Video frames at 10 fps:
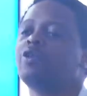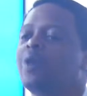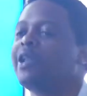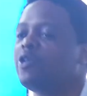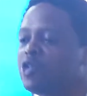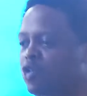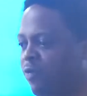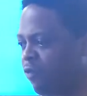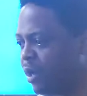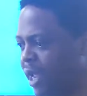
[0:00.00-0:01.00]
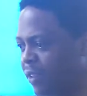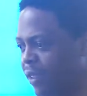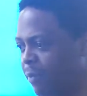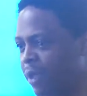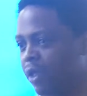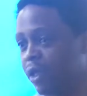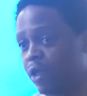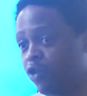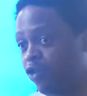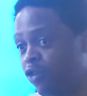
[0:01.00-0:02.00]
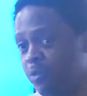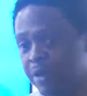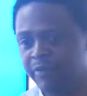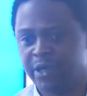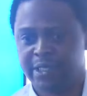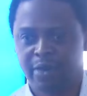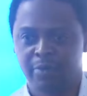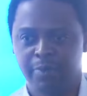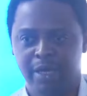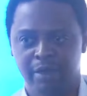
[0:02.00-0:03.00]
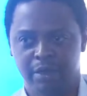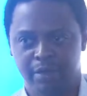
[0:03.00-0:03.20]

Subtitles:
you are not suffering like them. You shouldn't be invested with power.